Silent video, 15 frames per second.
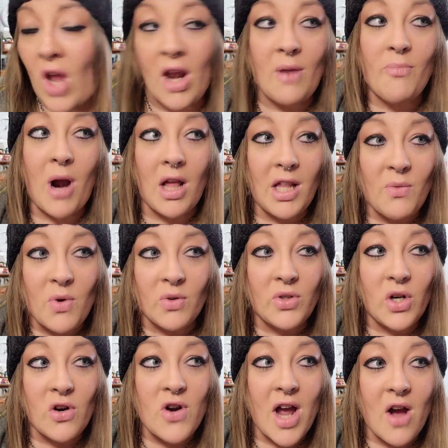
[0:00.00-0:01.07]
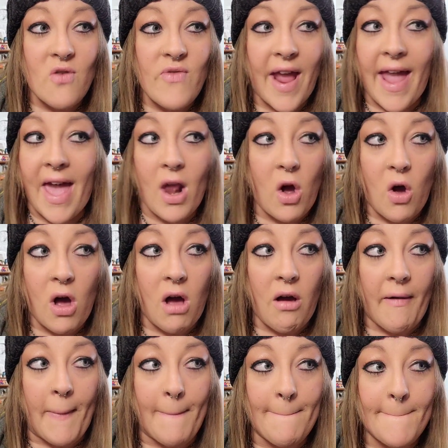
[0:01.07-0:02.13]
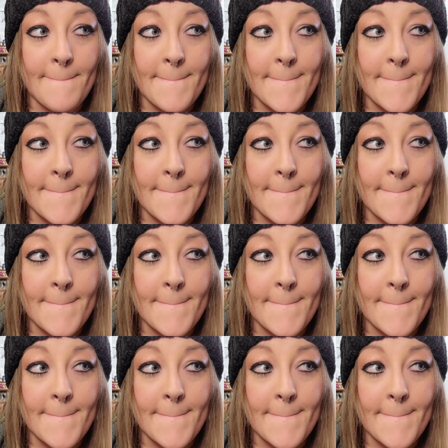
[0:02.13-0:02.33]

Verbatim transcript: And it probably won't turn out at all.